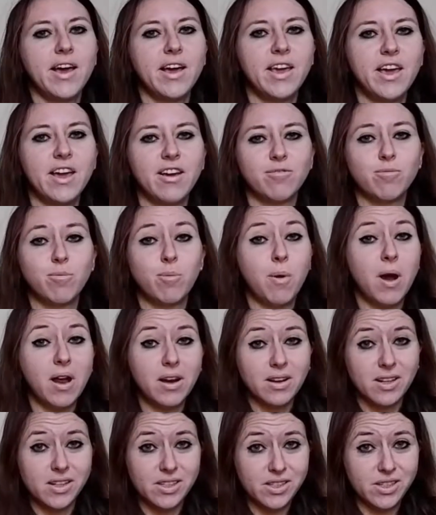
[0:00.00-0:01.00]
I have
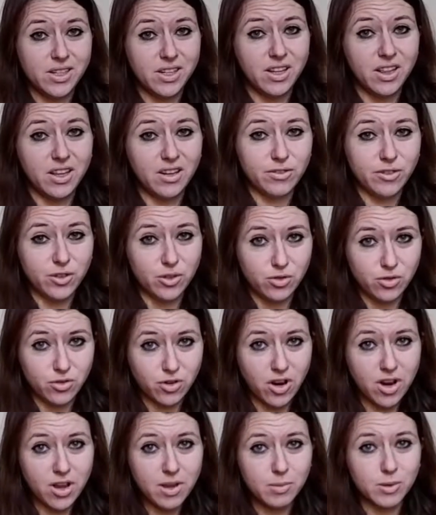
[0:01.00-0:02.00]
one last thing left to
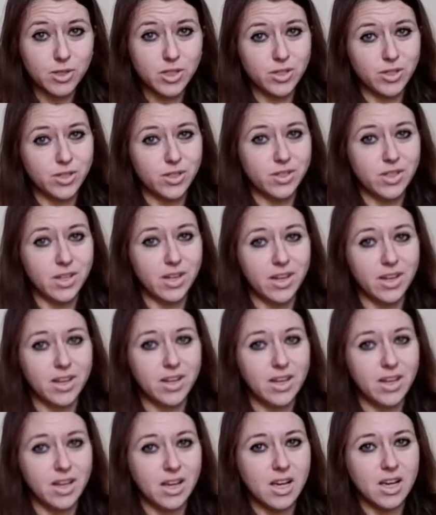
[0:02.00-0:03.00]
try, which is the
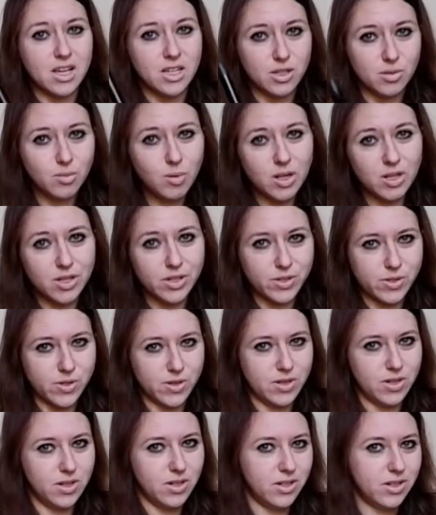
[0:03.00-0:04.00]
smallest
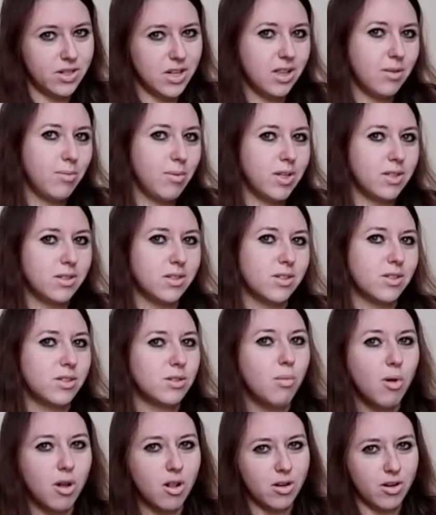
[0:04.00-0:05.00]
curler that makes the
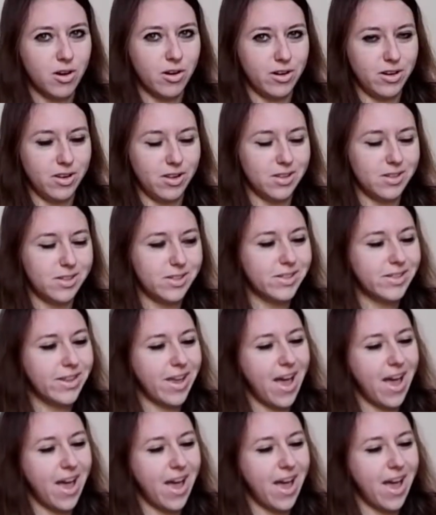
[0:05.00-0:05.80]
small curls,